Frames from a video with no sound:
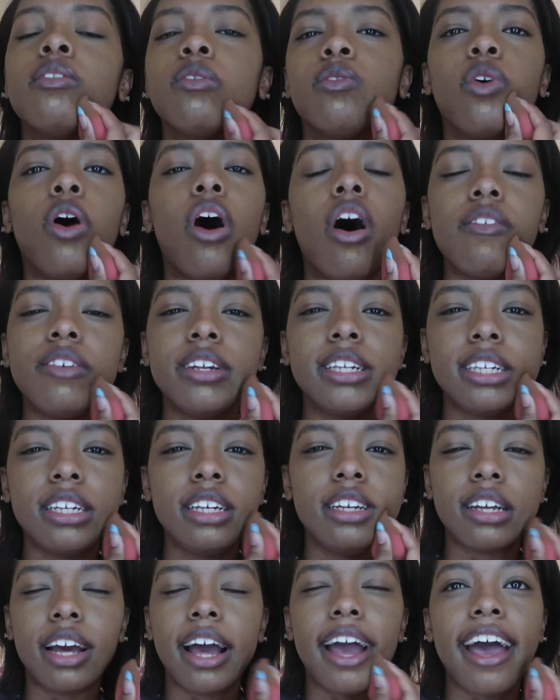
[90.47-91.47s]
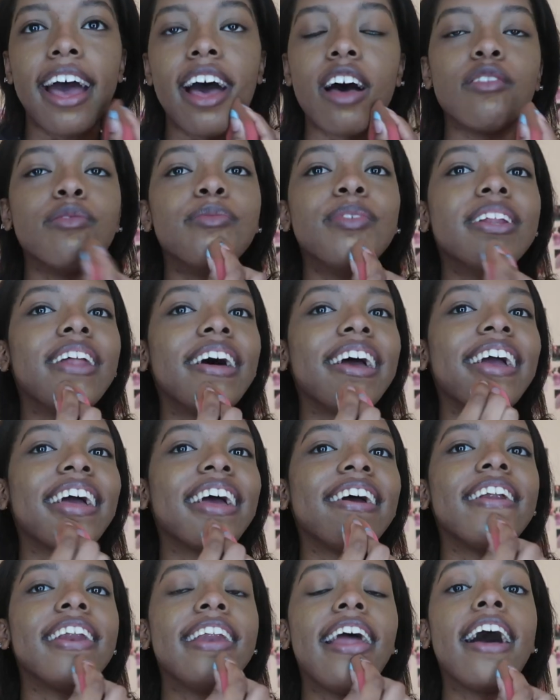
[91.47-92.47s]
Well, obviously I have, but
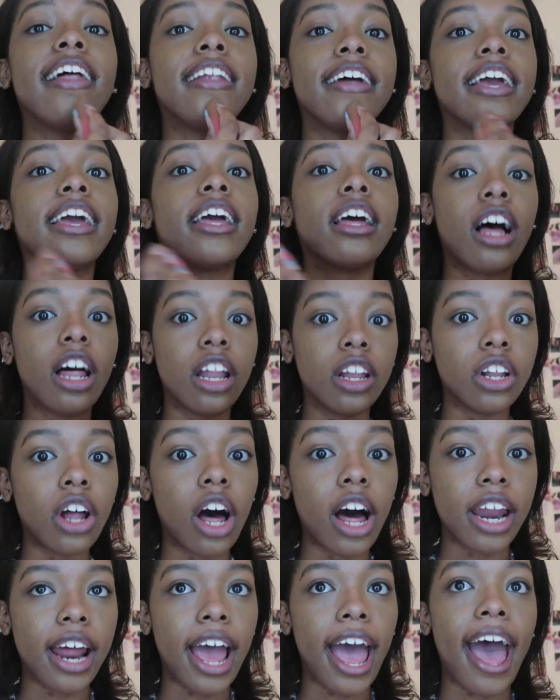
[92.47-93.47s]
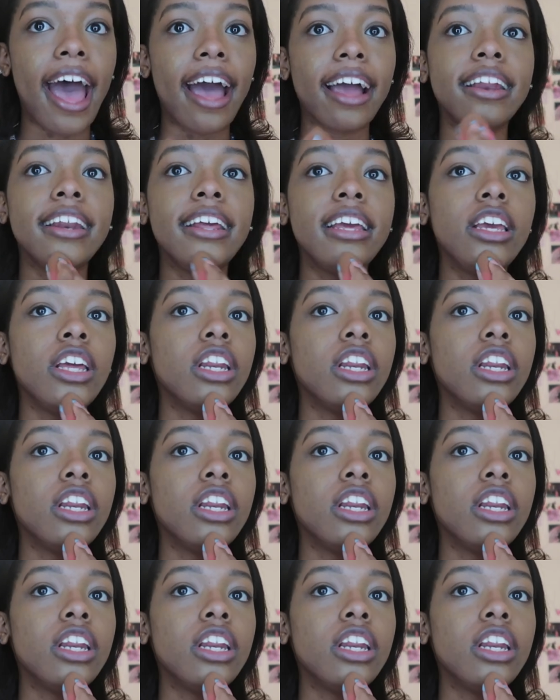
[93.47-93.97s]
like not like a lot of acne,